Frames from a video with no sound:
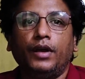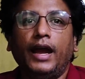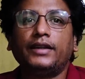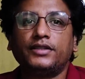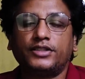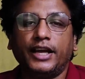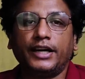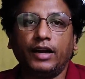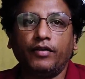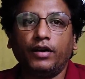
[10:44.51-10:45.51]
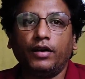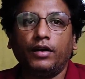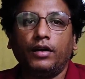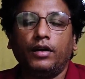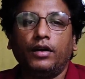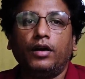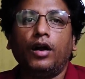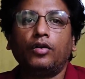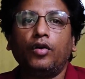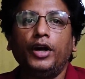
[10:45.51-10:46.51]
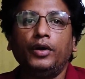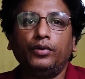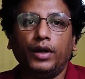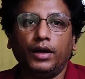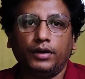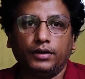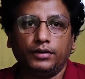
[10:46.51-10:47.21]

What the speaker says: at the state level, not going to the